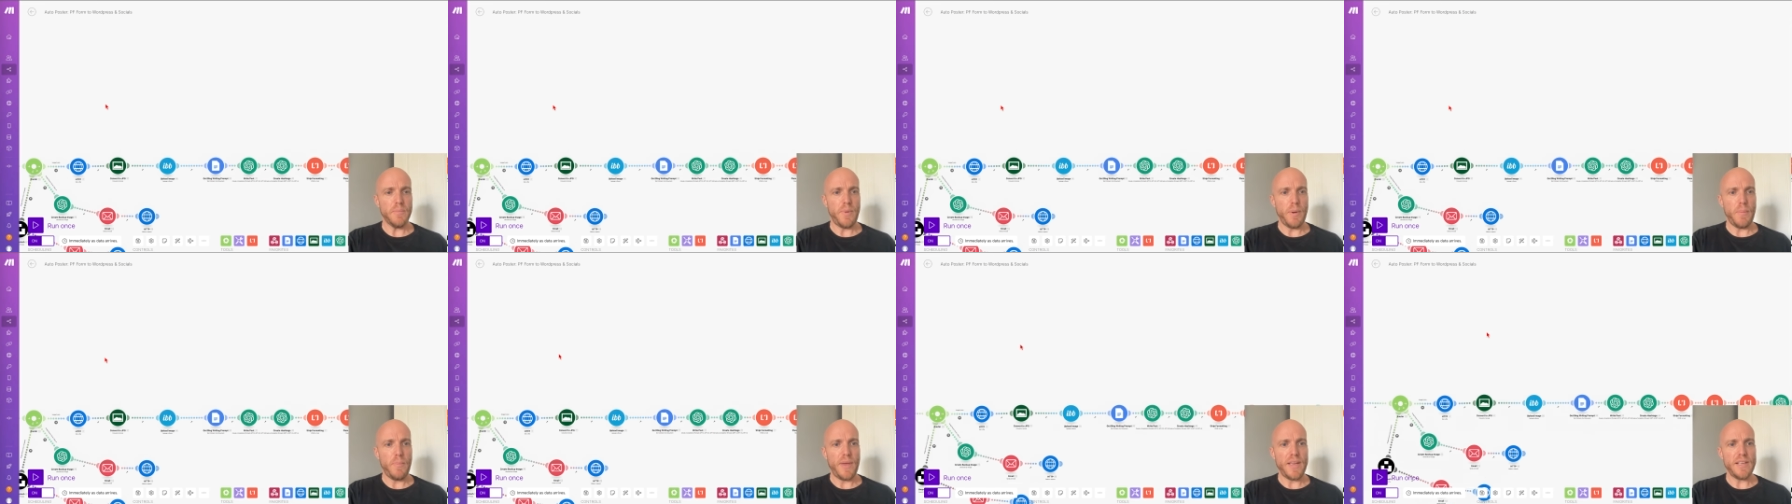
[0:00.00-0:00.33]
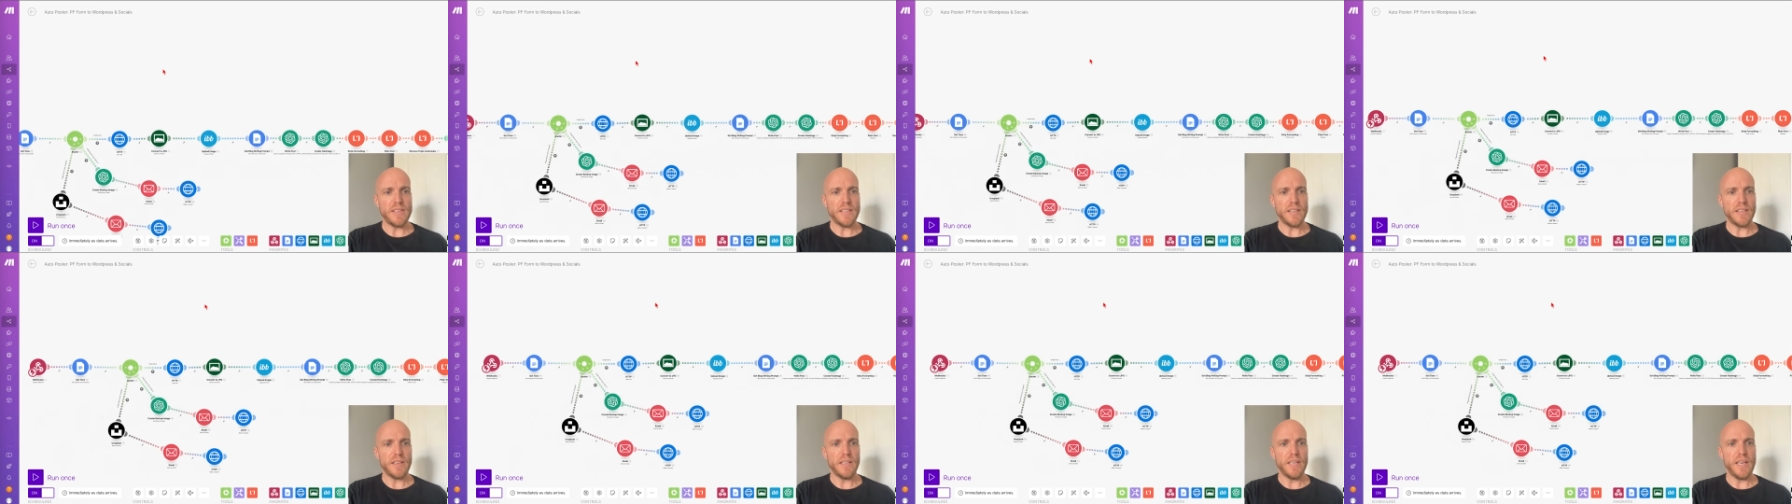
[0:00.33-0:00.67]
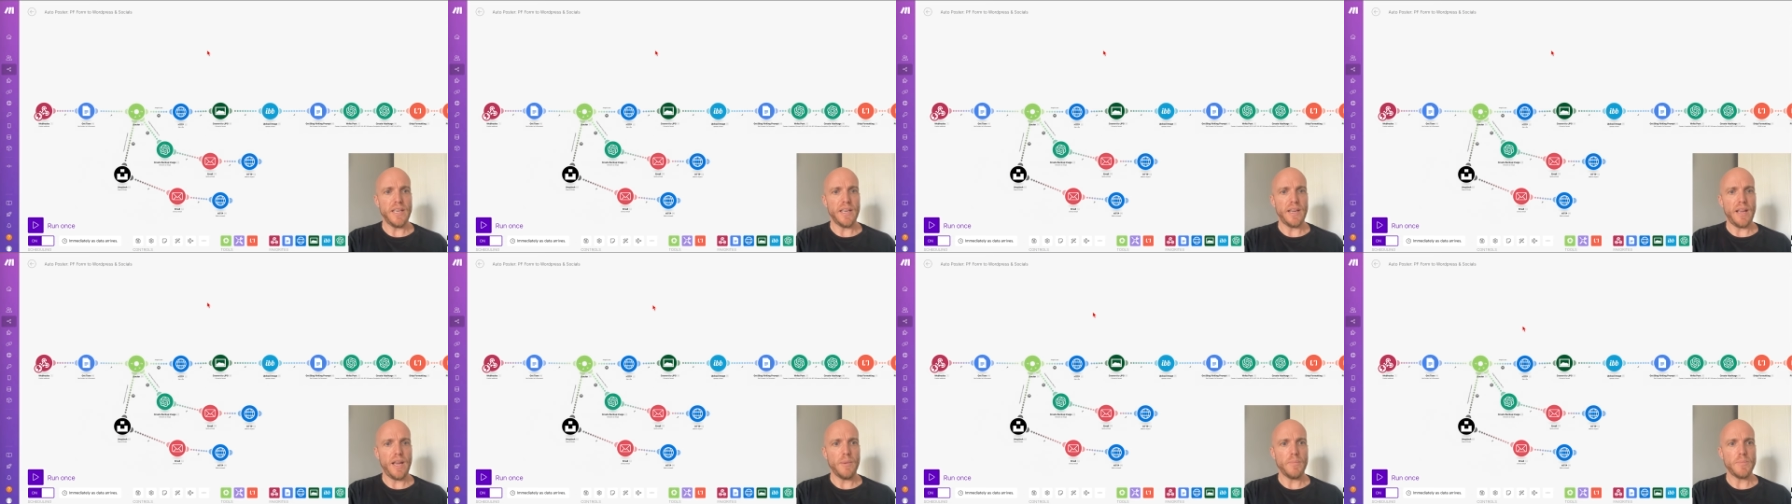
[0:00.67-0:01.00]
but basically
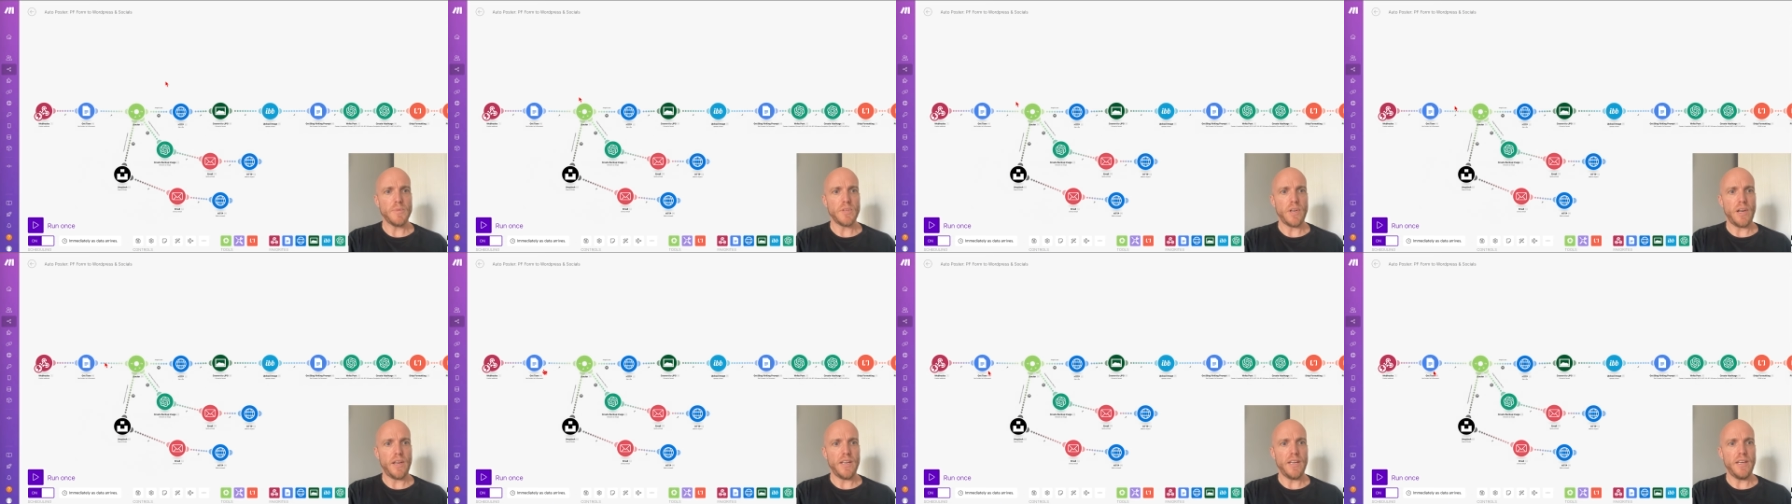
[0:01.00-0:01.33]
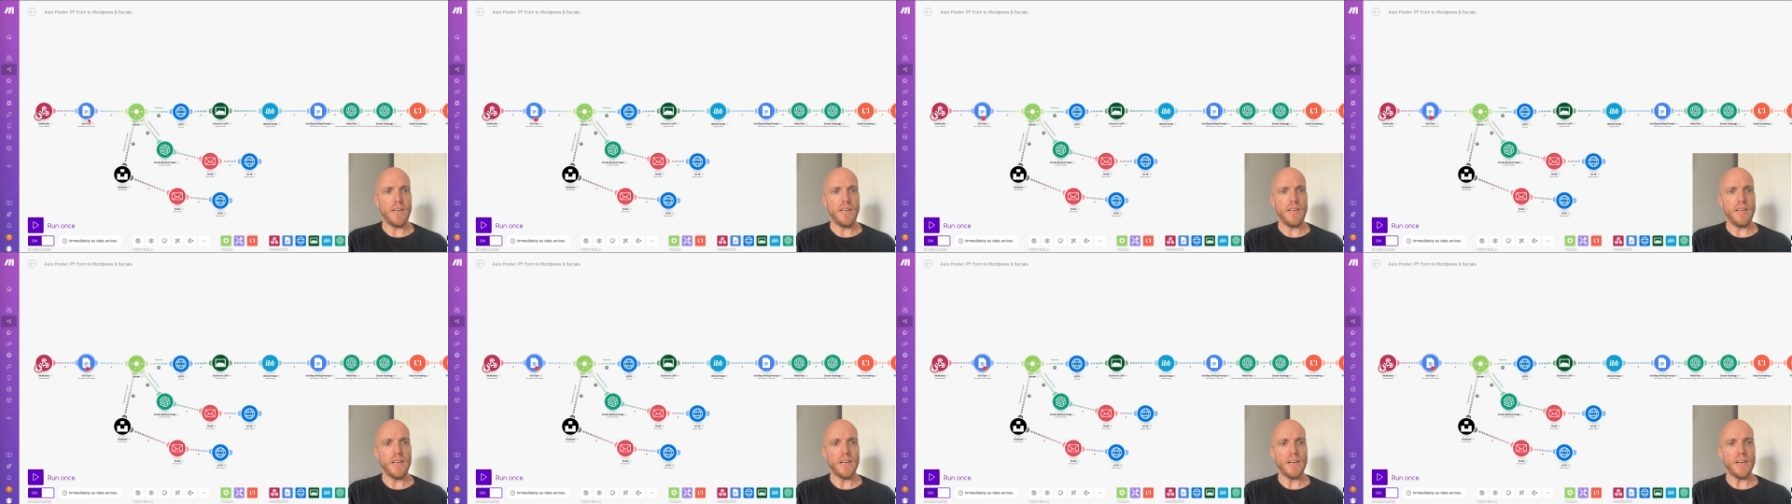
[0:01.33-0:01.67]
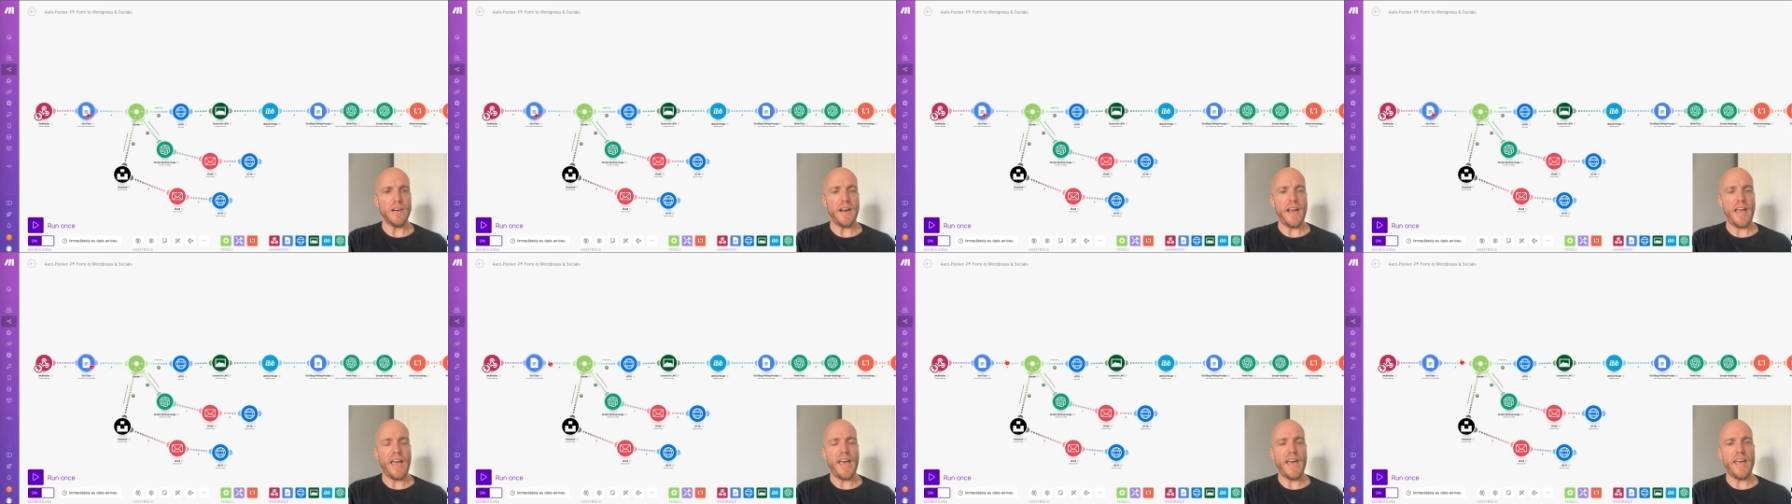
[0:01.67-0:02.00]
it comes on in
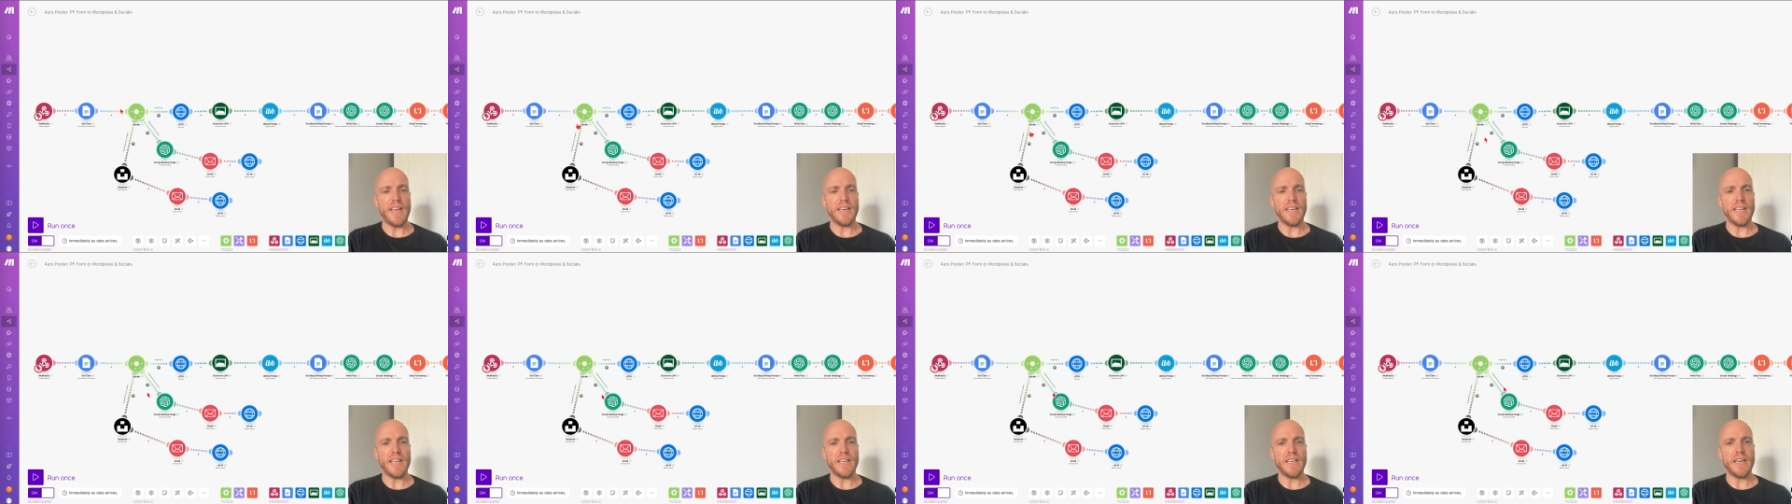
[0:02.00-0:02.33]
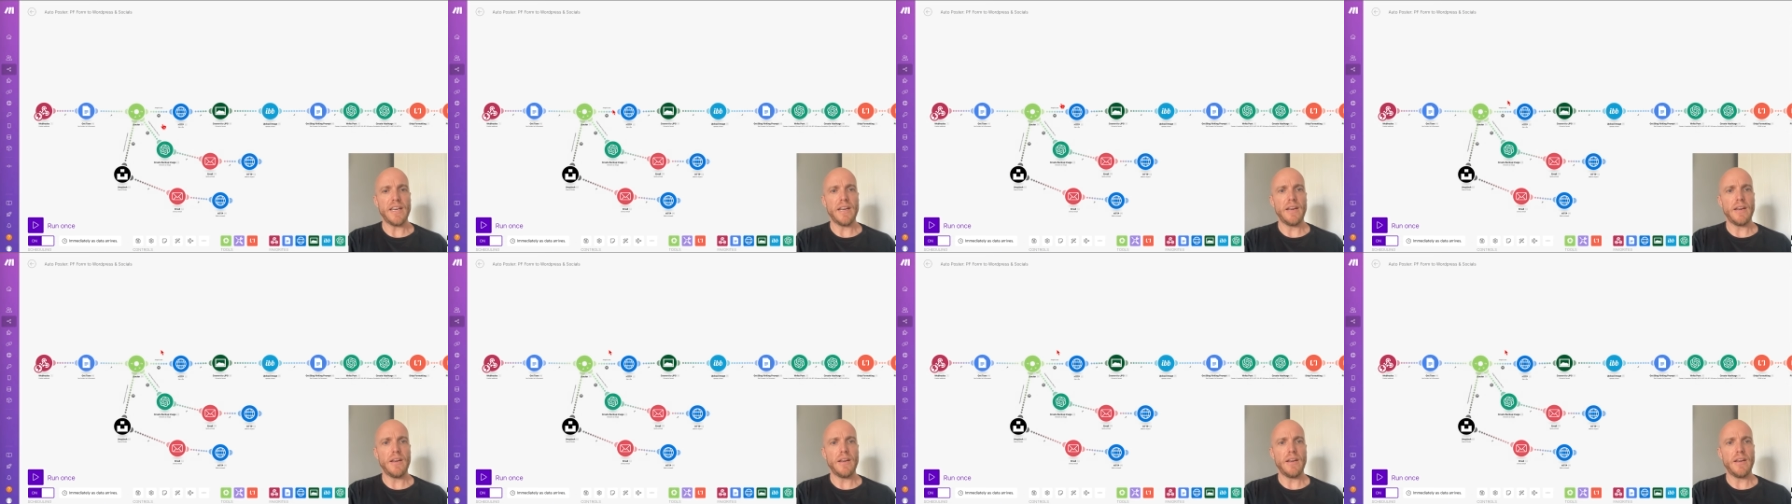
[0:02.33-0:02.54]
here and it